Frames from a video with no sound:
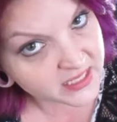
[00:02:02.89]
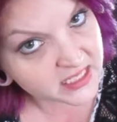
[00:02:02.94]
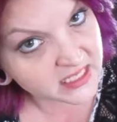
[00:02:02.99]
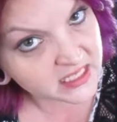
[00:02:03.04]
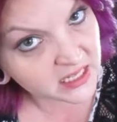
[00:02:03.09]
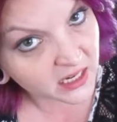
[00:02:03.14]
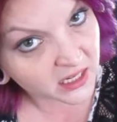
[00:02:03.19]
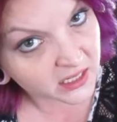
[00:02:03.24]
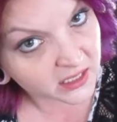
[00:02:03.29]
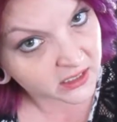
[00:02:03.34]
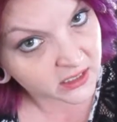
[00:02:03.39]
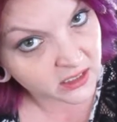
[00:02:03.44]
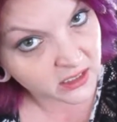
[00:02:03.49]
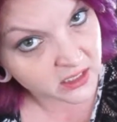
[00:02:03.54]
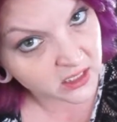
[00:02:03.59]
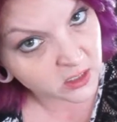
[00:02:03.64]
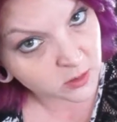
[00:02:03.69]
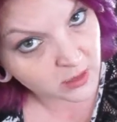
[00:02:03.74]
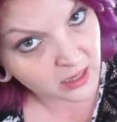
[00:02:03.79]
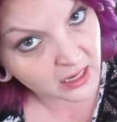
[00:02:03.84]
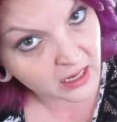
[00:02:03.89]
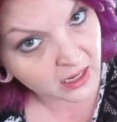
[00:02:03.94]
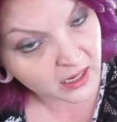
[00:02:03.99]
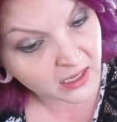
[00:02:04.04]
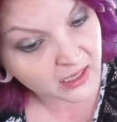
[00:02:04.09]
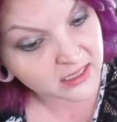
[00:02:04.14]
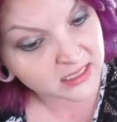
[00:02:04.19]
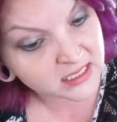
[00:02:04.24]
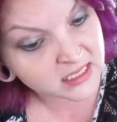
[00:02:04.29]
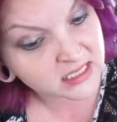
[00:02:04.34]
sun, you
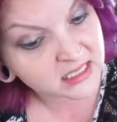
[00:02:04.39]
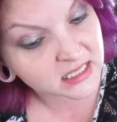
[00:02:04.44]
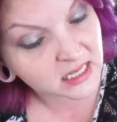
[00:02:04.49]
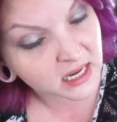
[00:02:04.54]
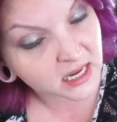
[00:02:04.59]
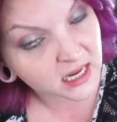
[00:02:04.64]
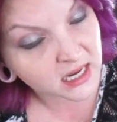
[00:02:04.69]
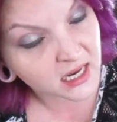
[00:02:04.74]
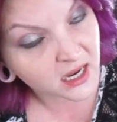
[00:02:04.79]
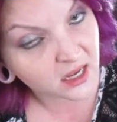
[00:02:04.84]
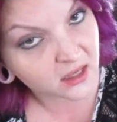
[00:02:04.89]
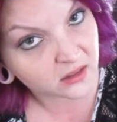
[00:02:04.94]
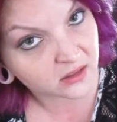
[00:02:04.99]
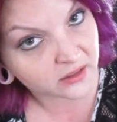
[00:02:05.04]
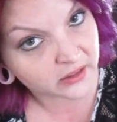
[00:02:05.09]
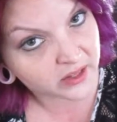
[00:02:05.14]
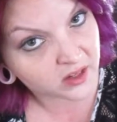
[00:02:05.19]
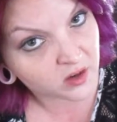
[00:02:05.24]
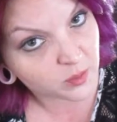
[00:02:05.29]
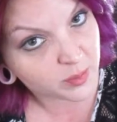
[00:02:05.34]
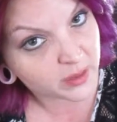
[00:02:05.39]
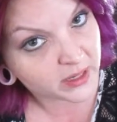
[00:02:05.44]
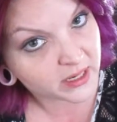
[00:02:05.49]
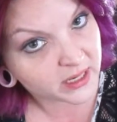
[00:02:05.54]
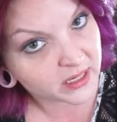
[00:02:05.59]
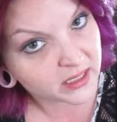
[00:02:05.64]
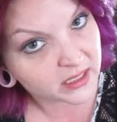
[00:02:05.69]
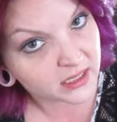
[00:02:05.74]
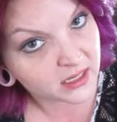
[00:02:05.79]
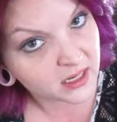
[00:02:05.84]
can see a little
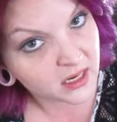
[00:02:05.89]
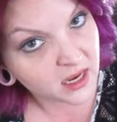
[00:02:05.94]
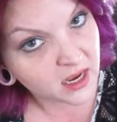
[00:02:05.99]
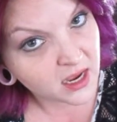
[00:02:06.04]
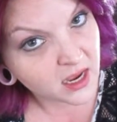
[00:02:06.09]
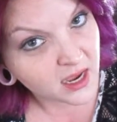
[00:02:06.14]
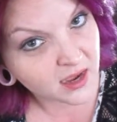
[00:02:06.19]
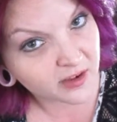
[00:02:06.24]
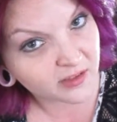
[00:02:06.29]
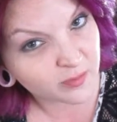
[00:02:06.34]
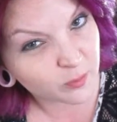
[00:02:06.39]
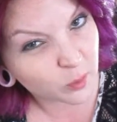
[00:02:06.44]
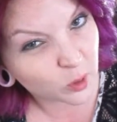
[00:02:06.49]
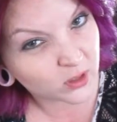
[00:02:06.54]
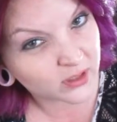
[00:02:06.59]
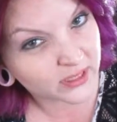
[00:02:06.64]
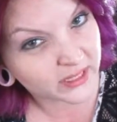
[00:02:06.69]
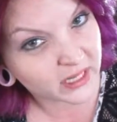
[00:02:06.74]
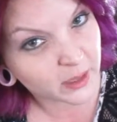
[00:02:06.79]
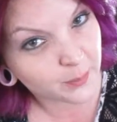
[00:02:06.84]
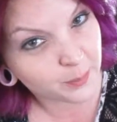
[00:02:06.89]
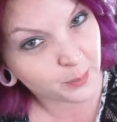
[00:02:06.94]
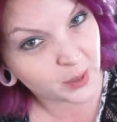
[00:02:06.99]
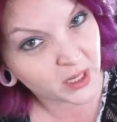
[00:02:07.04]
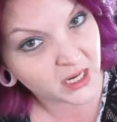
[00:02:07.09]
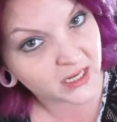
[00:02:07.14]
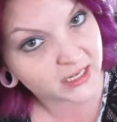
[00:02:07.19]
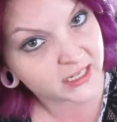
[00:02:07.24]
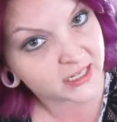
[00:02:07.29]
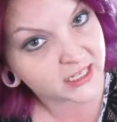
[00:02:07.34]
bit of more like a
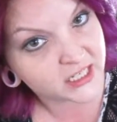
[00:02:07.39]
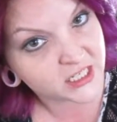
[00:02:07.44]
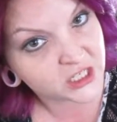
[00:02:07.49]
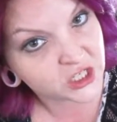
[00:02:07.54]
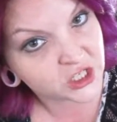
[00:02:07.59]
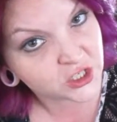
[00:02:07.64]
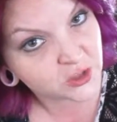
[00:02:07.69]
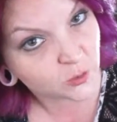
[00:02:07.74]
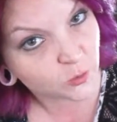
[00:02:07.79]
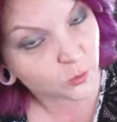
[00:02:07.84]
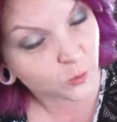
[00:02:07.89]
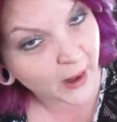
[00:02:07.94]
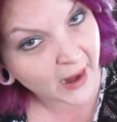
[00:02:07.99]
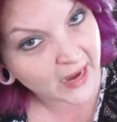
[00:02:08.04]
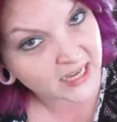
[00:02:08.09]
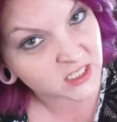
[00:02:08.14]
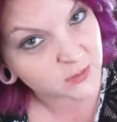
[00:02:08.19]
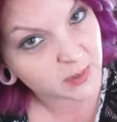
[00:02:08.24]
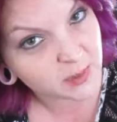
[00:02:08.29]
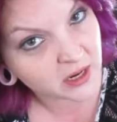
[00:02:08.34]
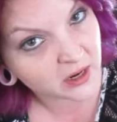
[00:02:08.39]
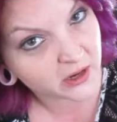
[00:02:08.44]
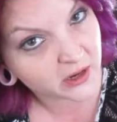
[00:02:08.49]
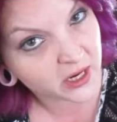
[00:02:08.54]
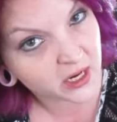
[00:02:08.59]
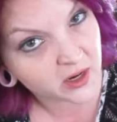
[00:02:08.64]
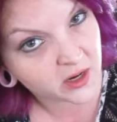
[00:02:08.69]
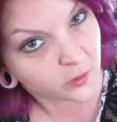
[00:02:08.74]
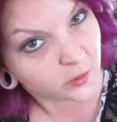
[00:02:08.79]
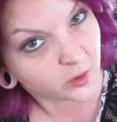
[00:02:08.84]
pinkish
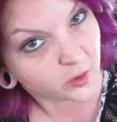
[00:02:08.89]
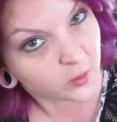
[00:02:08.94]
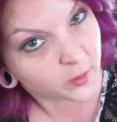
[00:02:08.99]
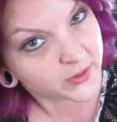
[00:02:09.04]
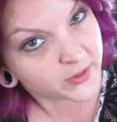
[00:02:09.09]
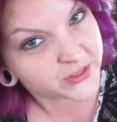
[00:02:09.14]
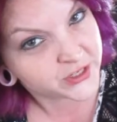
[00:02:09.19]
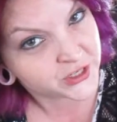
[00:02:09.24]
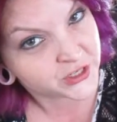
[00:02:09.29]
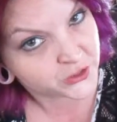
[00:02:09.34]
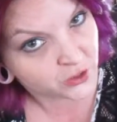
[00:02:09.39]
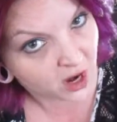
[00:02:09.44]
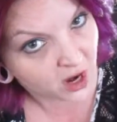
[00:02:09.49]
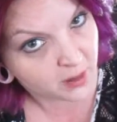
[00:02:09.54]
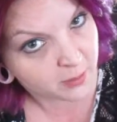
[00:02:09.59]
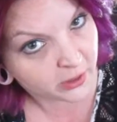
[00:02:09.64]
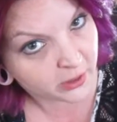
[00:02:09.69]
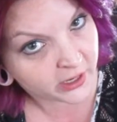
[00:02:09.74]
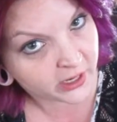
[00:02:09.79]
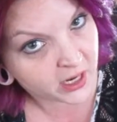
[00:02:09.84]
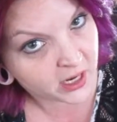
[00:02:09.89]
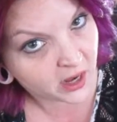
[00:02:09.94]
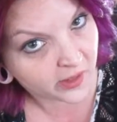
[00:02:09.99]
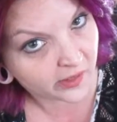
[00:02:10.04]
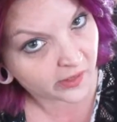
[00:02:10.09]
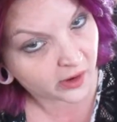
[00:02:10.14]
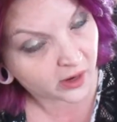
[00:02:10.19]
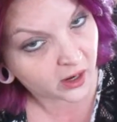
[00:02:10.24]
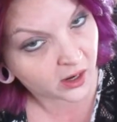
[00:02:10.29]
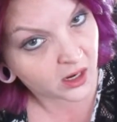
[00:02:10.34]
raspberry or almost strawberry
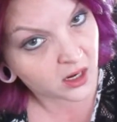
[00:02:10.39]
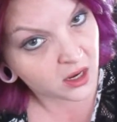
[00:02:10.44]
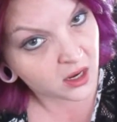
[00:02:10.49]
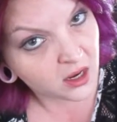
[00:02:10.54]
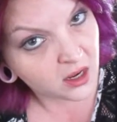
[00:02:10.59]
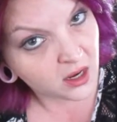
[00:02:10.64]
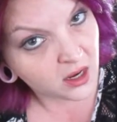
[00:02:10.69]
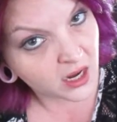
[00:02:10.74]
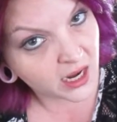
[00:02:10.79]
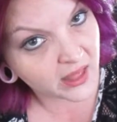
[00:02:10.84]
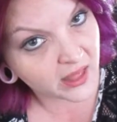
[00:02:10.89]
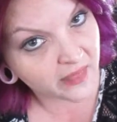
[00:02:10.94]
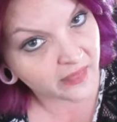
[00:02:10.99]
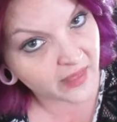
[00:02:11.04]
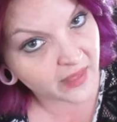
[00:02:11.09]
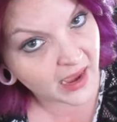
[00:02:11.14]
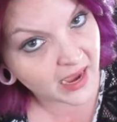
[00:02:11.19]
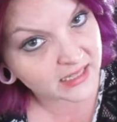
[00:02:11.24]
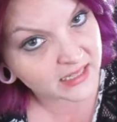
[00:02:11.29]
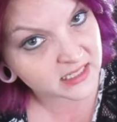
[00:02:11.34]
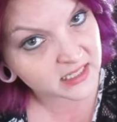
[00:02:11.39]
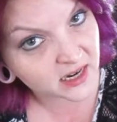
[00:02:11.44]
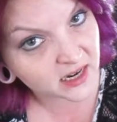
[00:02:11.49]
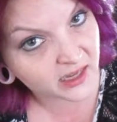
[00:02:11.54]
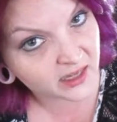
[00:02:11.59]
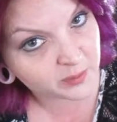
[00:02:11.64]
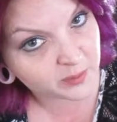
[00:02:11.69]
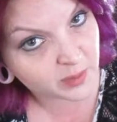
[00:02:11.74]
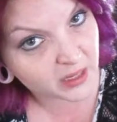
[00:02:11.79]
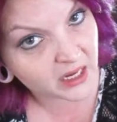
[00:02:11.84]
color. And that's
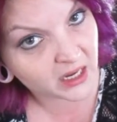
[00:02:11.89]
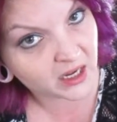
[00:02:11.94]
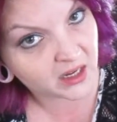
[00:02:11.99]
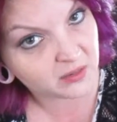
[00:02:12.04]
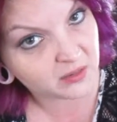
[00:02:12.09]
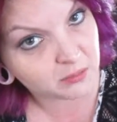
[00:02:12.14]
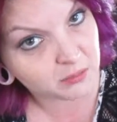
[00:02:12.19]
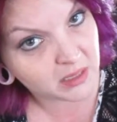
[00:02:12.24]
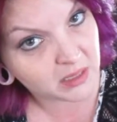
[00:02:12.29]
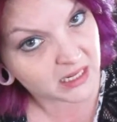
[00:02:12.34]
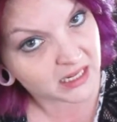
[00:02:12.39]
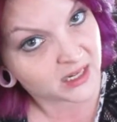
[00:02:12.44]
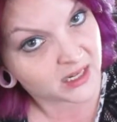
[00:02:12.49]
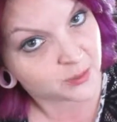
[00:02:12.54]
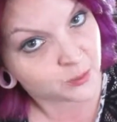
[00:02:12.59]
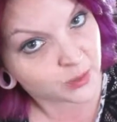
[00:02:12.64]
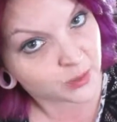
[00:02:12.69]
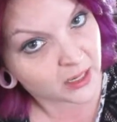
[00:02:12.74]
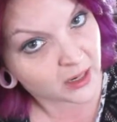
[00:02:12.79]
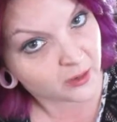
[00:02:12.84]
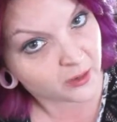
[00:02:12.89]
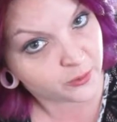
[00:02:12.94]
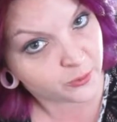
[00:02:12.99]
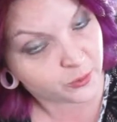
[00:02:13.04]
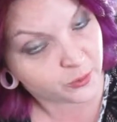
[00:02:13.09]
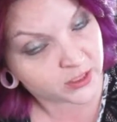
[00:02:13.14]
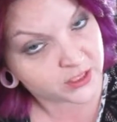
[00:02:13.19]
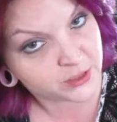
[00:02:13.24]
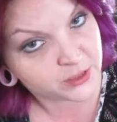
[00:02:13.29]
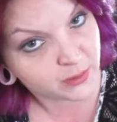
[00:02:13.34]
on my medium brown
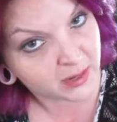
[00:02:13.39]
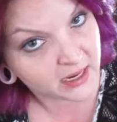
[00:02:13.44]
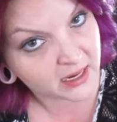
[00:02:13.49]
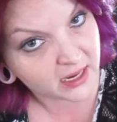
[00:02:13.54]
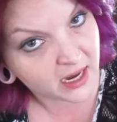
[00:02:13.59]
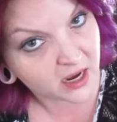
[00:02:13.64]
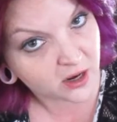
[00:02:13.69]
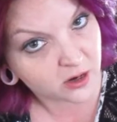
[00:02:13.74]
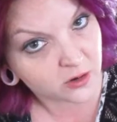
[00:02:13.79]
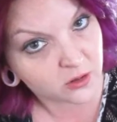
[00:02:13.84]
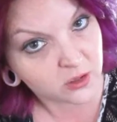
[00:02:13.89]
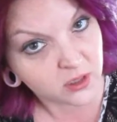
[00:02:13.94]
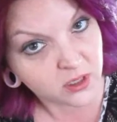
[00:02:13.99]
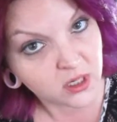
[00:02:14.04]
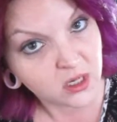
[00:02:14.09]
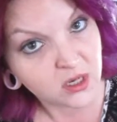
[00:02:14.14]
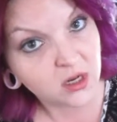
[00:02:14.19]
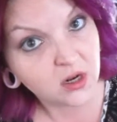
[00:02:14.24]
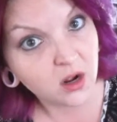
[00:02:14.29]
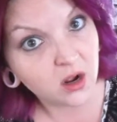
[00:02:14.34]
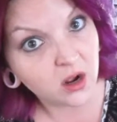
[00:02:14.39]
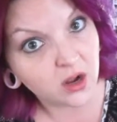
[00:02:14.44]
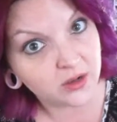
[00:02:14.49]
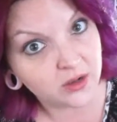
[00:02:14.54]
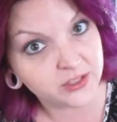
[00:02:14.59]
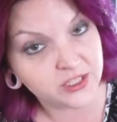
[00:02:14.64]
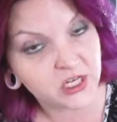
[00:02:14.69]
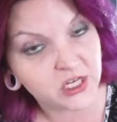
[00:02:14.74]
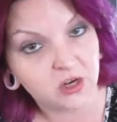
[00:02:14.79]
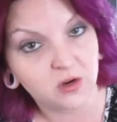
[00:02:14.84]
roots right now.
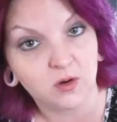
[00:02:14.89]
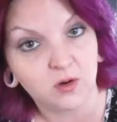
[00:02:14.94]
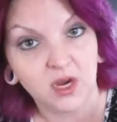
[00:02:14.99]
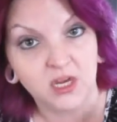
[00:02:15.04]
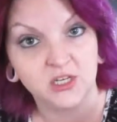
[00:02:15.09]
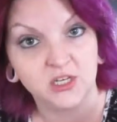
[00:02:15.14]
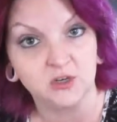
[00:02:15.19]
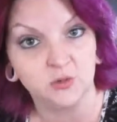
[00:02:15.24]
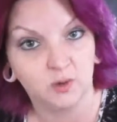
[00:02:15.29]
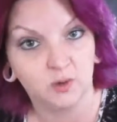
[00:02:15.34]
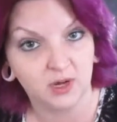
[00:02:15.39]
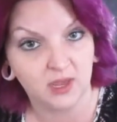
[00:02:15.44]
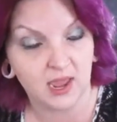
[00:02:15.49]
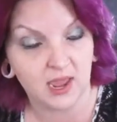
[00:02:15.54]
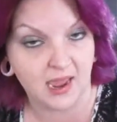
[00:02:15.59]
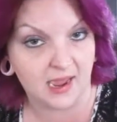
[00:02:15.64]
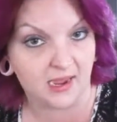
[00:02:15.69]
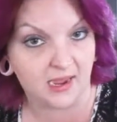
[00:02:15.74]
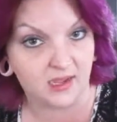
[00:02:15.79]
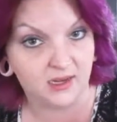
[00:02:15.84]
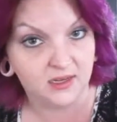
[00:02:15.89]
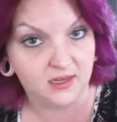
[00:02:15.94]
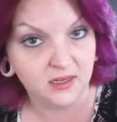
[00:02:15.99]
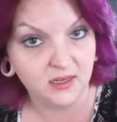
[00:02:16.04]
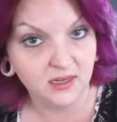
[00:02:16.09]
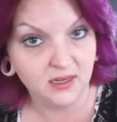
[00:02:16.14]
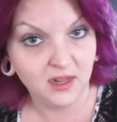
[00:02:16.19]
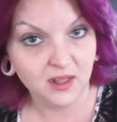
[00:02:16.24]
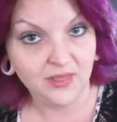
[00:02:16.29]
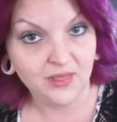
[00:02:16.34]
Also, I do want to add
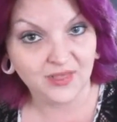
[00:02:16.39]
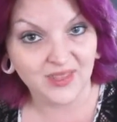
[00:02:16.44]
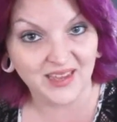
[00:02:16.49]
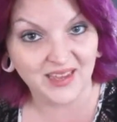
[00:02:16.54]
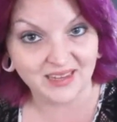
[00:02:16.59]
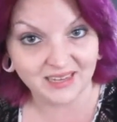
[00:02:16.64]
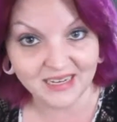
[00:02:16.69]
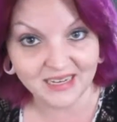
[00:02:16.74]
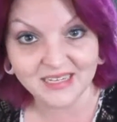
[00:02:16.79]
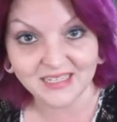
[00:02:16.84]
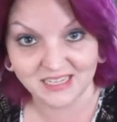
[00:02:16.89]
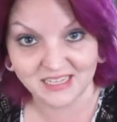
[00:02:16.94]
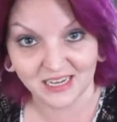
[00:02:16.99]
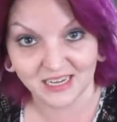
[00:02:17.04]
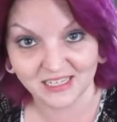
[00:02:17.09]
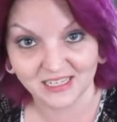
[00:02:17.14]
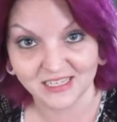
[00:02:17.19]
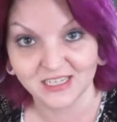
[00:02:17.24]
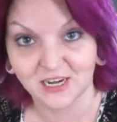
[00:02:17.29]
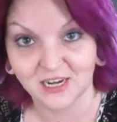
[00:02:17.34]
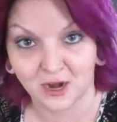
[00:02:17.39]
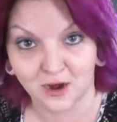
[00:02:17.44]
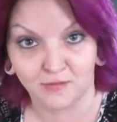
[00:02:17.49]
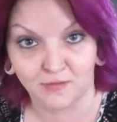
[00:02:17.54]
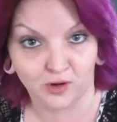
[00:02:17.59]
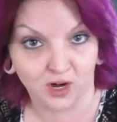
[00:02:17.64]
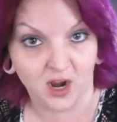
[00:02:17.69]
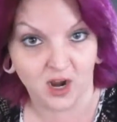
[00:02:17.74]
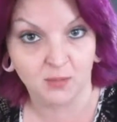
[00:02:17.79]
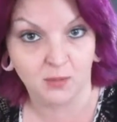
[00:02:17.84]
that it does
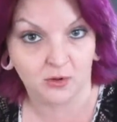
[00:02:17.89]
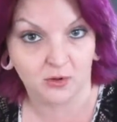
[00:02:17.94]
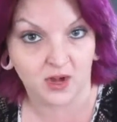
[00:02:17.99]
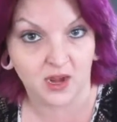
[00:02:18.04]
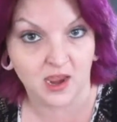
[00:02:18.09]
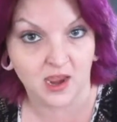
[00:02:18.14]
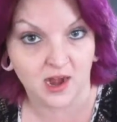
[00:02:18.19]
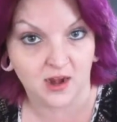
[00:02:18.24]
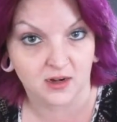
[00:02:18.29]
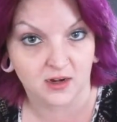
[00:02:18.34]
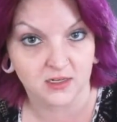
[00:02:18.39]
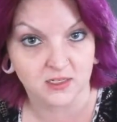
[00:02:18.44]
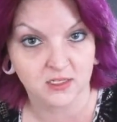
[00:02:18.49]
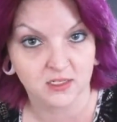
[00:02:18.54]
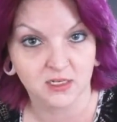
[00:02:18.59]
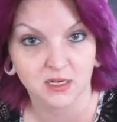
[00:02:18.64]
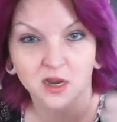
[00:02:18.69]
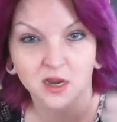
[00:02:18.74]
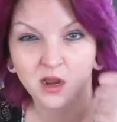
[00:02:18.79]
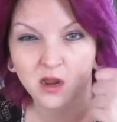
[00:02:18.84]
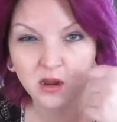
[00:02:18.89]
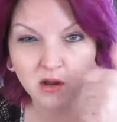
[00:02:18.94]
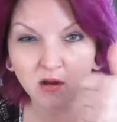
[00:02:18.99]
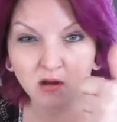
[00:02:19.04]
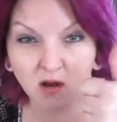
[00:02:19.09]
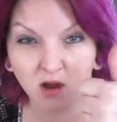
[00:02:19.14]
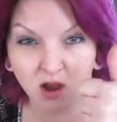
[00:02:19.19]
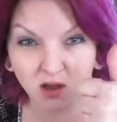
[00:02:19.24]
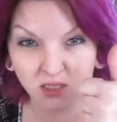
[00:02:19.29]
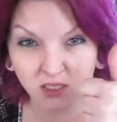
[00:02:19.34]
cover up gray hairs.
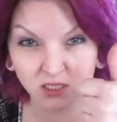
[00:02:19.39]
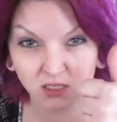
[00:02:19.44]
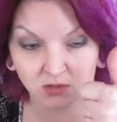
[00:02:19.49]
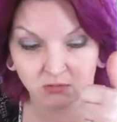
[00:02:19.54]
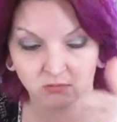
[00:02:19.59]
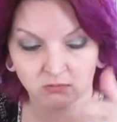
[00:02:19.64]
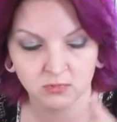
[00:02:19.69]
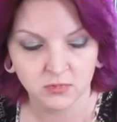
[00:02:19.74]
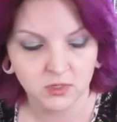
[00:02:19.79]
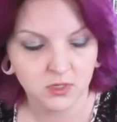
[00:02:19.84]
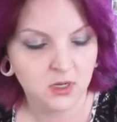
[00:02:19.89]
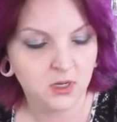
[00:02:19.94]
Awesome.